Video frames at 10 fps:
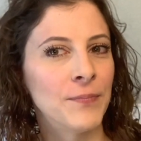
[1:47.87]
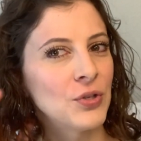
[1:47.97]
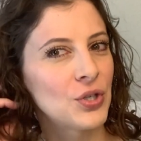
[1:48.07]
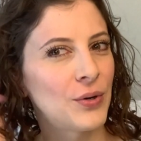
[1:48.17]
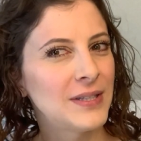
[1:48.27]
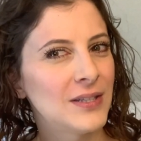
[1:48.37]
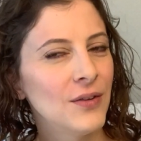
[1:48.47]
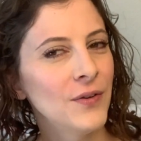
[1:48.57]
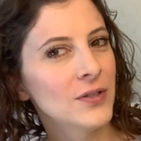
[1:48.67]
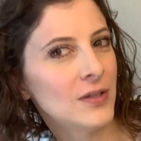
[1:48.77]
So it still
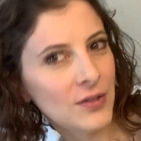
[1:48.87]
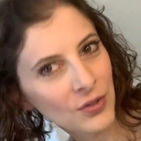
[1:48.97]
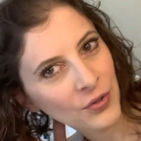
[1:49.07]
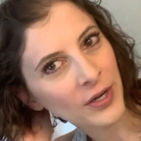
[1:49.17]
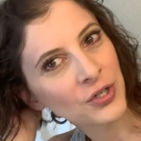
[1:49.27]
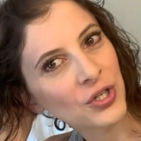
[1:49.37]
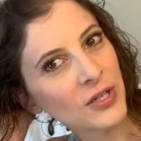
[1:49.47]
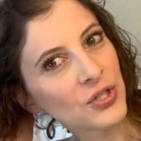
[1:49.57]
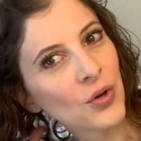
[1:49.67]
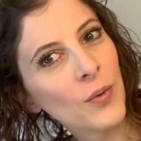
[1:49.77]
feels a little crunchy.
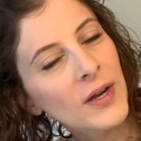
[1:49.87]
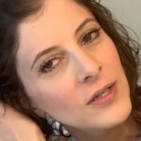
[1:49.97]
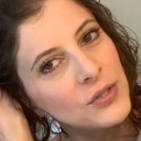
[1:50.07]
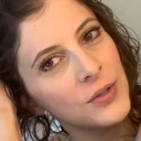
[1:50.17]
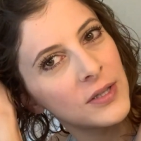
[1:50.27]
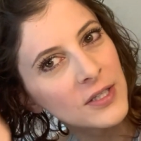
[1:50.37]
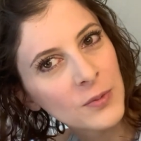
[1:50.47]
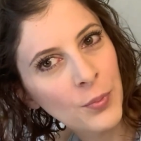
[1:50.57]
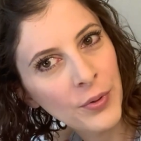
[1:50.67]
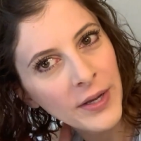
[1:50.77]
So what I'll do at this
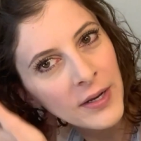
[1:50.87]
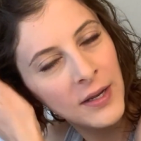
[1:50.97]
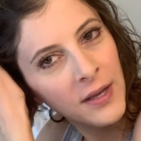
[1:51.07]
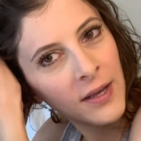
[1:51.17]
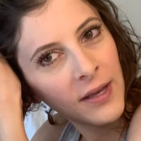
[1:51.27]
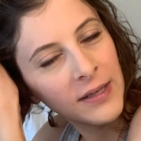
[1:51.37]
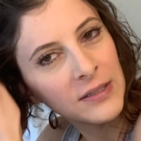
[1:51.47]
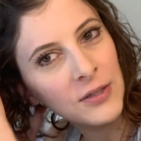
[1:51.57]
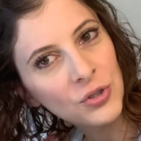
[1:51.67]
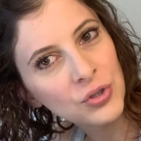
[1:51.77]
point is
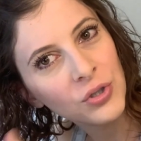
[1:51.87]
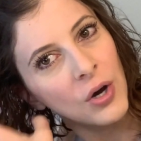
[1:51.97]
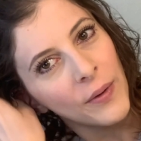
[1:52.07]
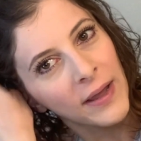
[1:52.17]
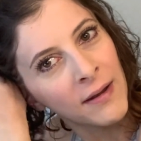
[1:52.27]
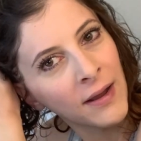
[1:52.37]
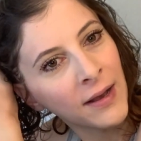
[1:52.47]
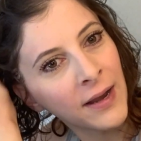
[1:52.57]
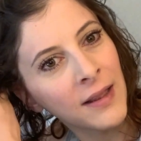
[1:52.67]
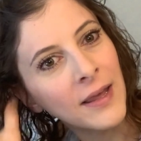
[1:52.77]
I'll just go in and
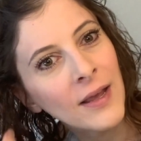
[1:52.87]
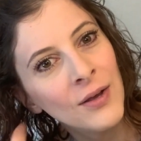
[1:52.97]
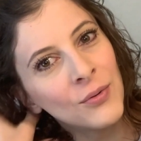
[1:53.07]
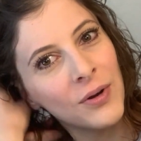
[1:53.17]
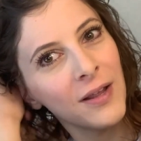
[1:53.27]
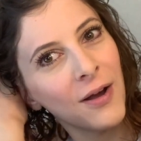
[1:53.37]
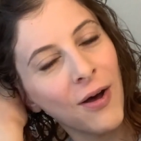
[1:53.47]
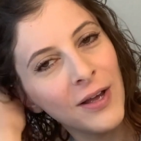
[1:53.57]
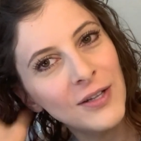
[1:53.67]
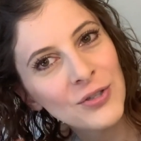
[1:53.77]
kind of like, what do they call
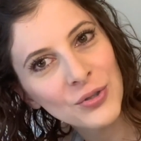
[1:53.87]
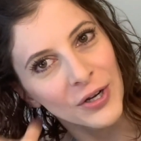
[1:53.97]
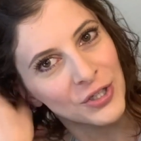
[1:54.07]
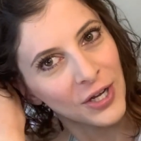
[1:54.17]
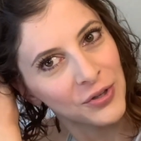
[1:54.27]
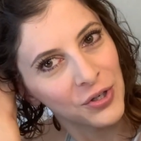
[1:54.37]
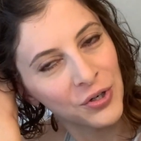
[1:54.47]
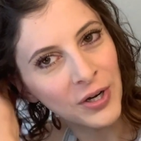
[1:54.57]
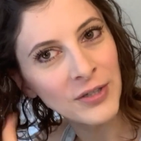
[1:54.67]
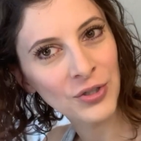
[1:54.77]
it? Scrunch out the
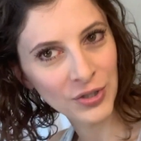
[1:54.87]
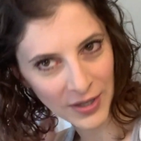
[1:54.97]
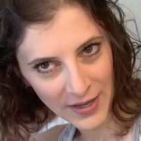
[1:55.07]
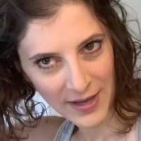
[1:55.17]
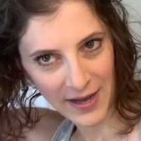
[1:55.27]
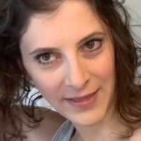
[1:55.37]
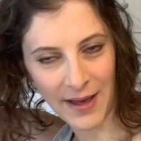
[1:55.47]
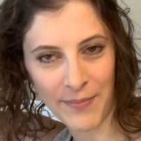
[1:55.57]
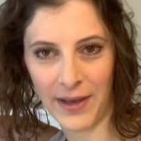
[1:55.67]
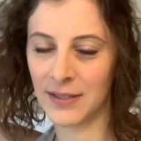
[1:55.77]
crunch. And
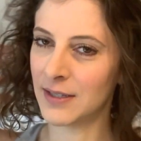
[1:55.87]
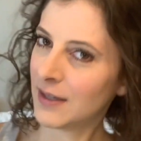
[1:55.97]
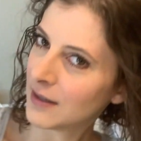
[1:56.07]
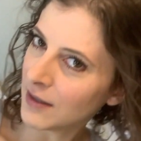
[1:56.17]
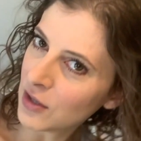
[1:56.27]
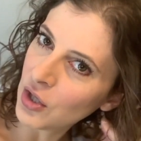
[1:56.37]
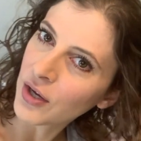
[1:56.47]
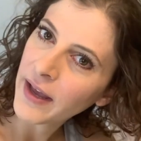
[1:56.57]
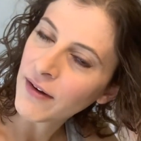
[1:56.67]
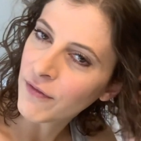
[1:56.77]
that makes it
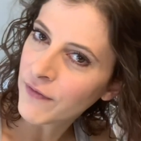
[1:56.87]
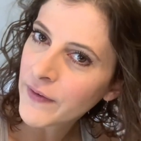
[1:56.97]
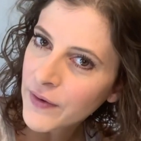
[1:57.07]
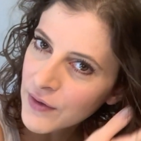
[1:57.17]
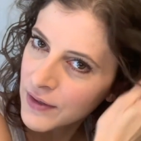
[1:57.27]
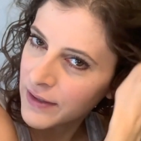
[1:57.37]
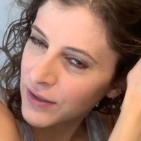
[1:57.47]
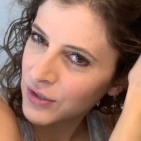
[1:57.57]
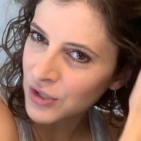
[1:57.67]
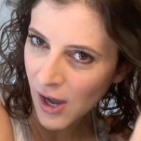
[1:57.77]
look and feel a little
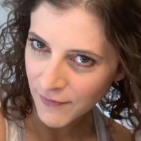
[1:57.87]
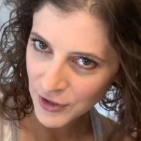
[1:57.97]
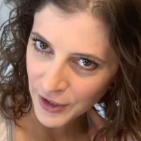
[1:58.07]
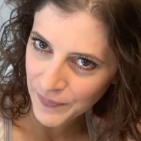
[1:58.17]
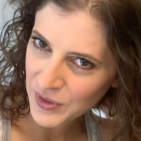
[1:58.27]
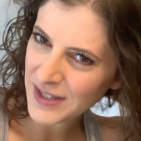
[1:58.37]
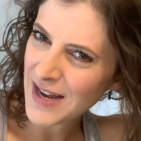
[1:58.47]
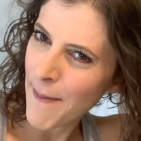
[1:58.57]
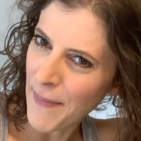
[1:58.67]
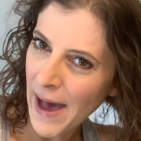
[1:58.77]
softer. It's
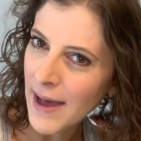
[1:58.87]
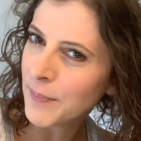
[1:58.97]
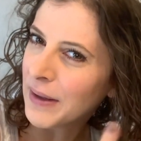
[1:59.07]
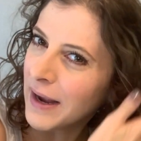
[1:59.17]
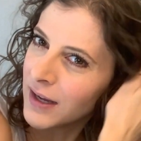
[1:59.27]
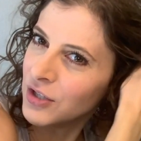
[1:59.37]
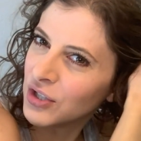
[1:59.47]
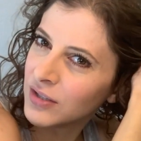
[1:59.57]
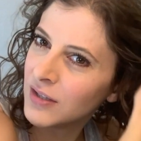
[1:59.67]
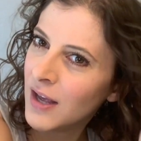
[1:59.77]
not bad, but I can
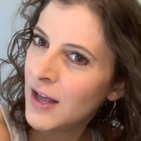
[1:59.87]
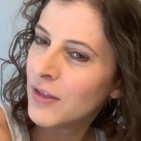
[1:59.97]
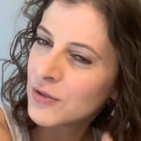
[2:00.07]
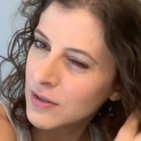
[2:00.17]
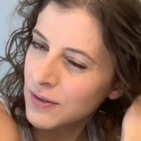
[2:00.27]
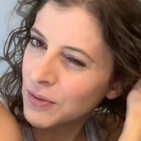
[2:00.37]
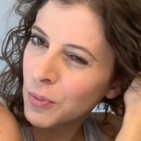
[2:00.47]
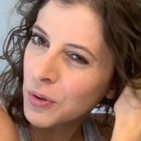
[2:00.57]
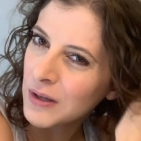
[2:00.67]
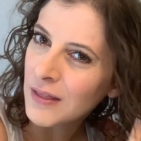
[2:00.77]
just, there's a little
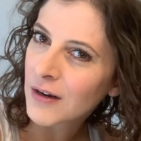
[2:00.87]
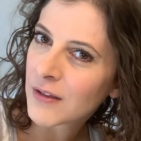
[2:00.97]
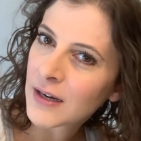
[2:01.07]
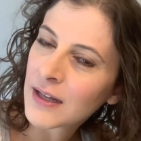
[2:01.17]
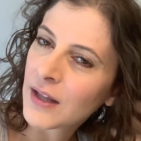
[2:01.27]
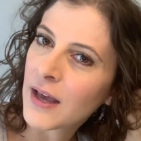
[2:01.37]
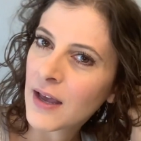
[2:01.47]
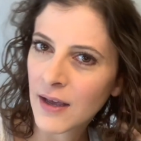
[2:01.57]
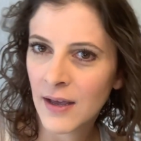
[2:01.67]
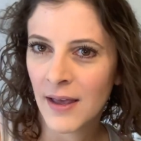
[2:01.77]
more in there than I like.